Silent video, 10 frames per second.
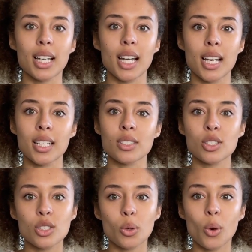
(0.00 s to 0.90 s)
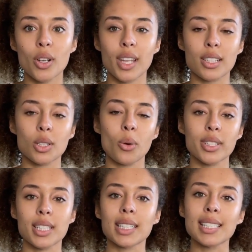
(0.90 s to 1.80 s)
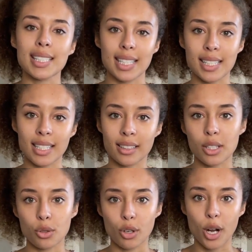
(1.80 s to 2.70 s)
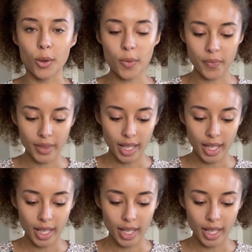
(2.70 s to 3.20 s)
a store that's going to consistently grow.